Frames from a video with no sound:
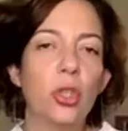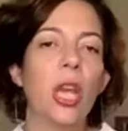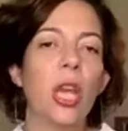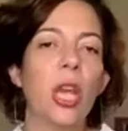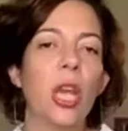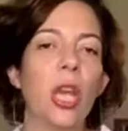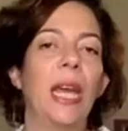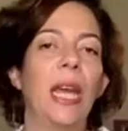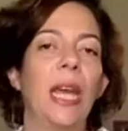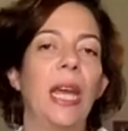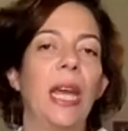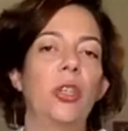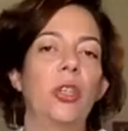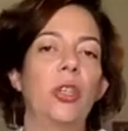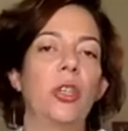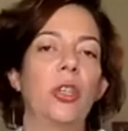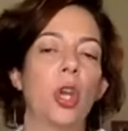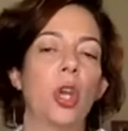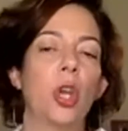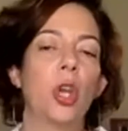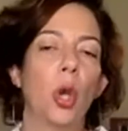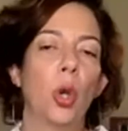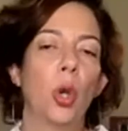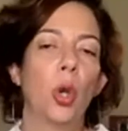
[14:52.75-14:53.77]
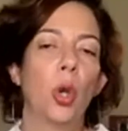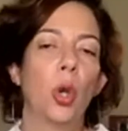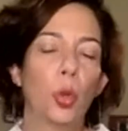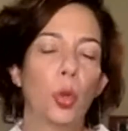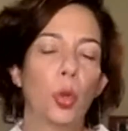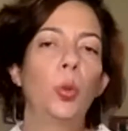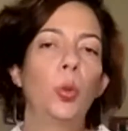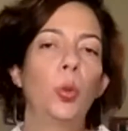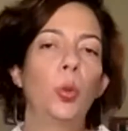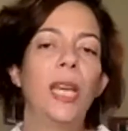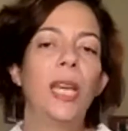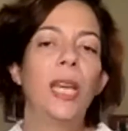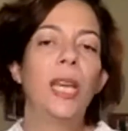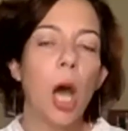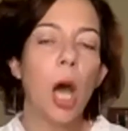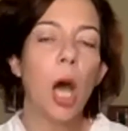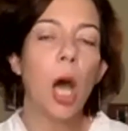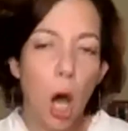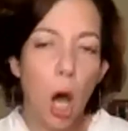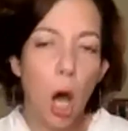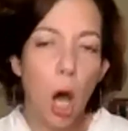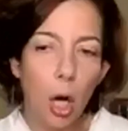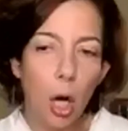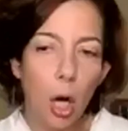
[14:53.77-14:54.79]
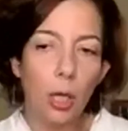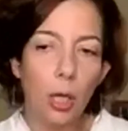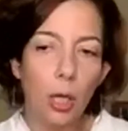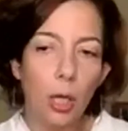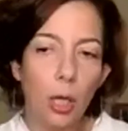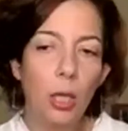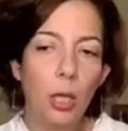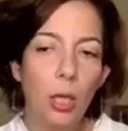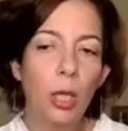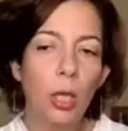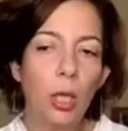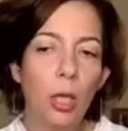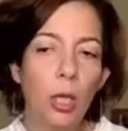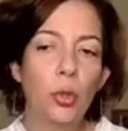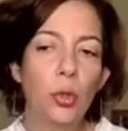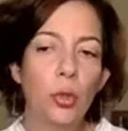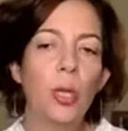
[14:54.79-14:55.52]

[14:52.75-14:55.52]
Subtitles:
It didn't change who we are.